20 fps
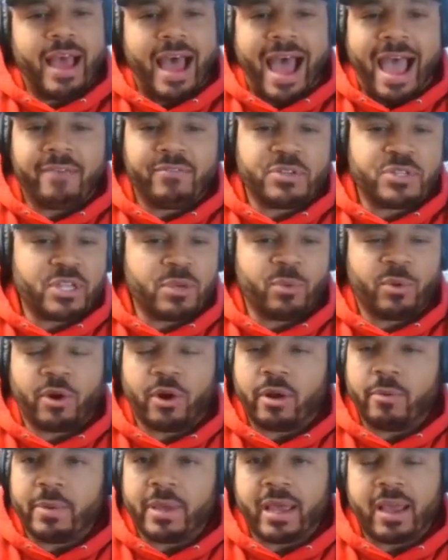Obviously, we're
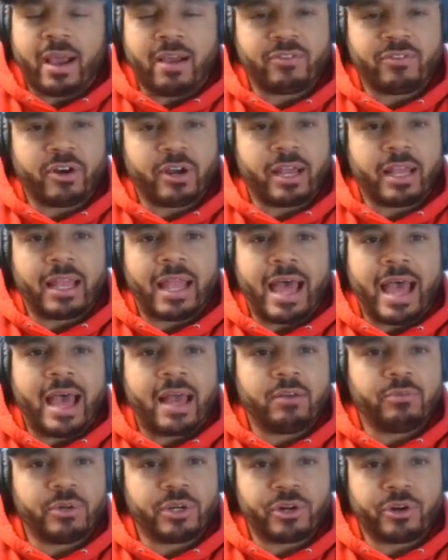going to be covering a
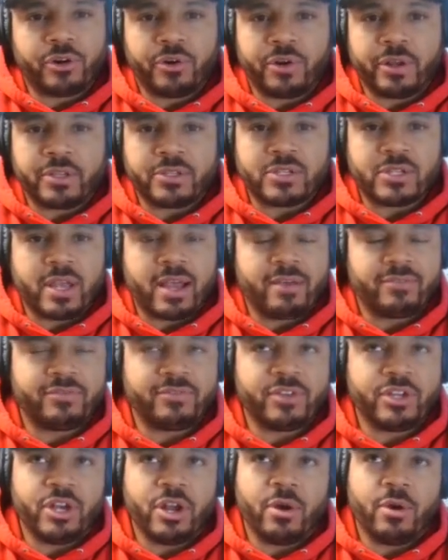lot of recruiting stuff.
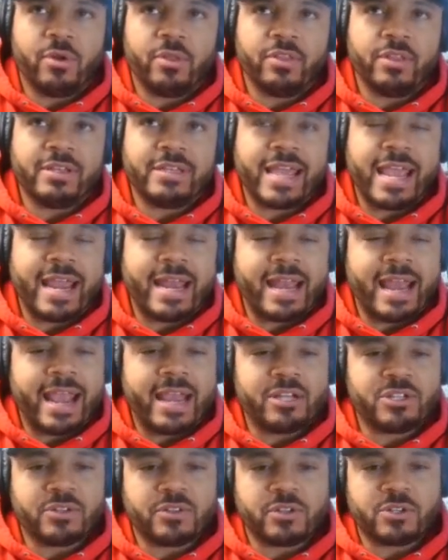In the day and
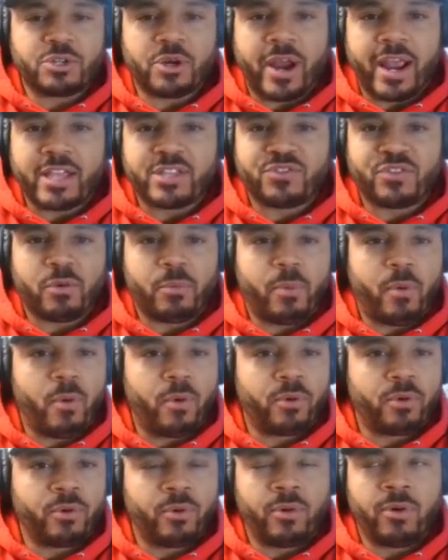age of the transfer
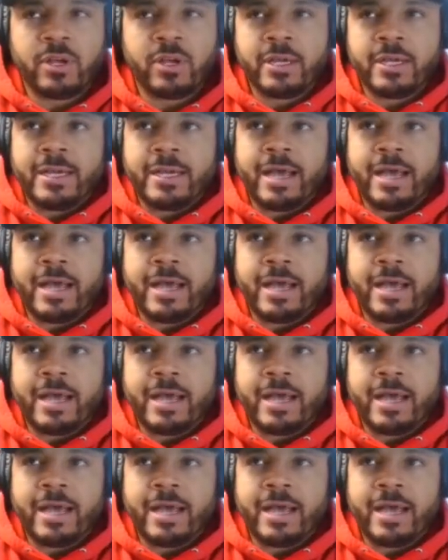portal,